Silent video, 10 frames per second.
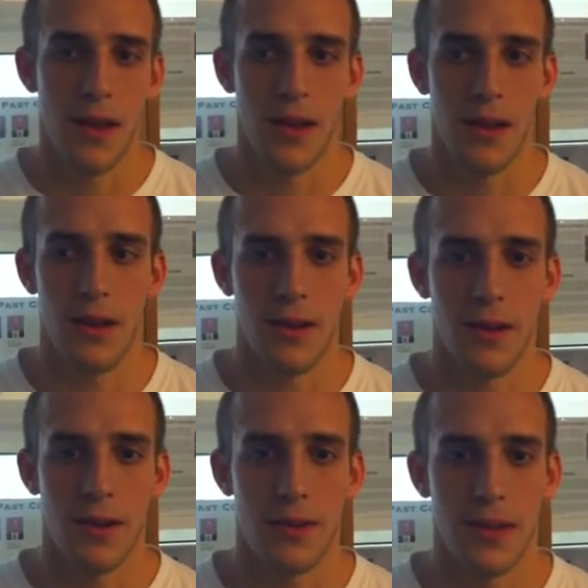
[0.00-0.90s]
and
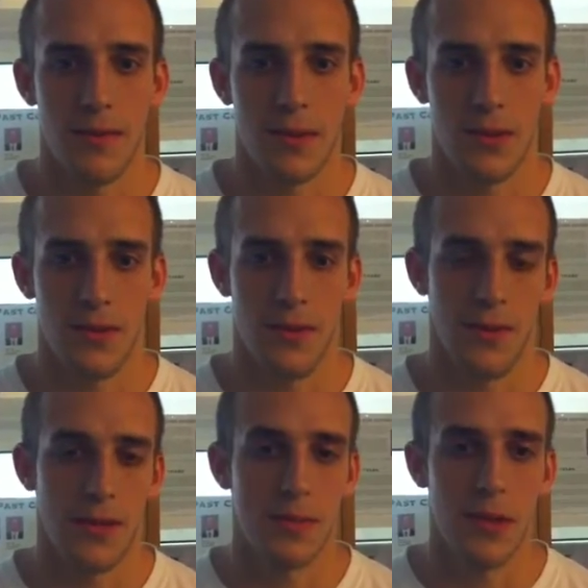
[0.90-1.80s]
lead our team to
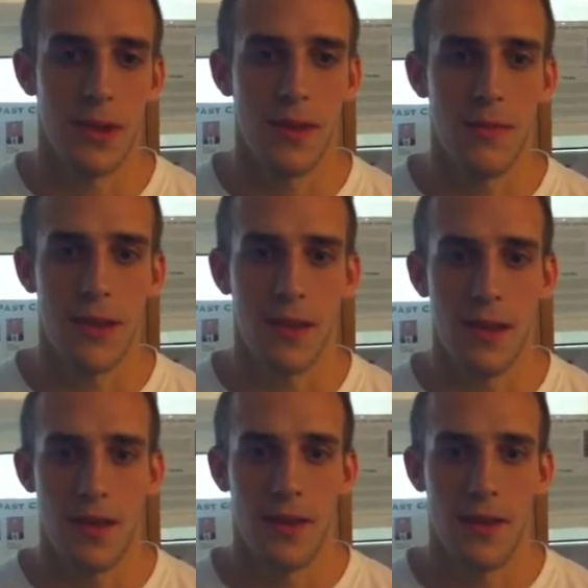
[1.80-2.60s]
splitting the meet.